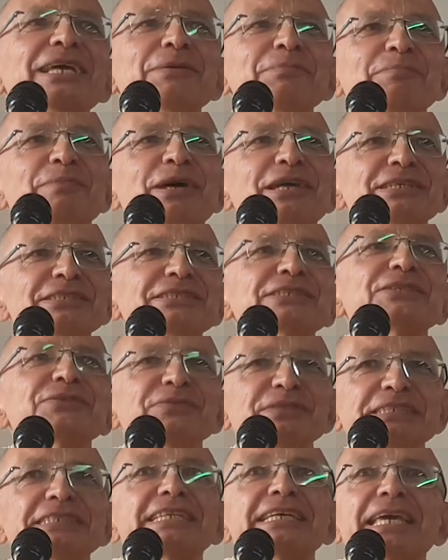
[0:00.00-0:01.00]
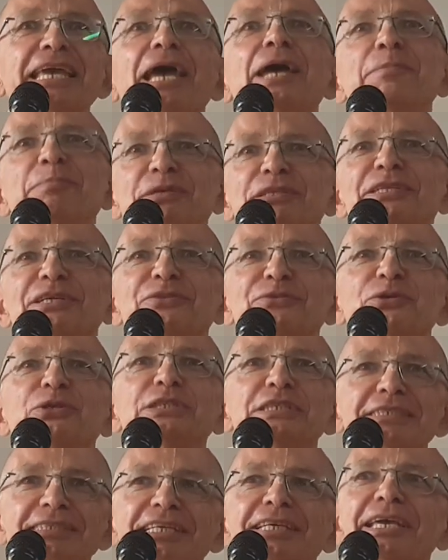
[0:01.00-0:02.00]
comparison with the capital."
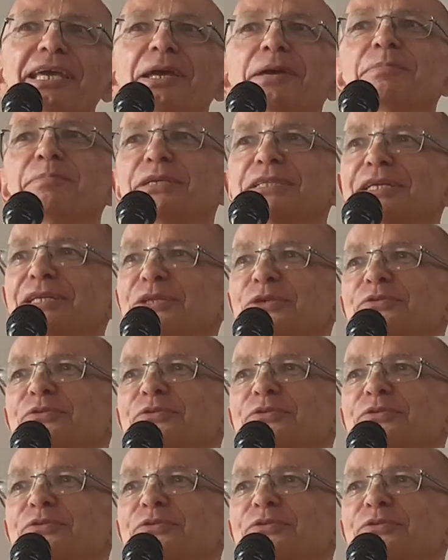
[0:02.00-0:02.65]
What is the capital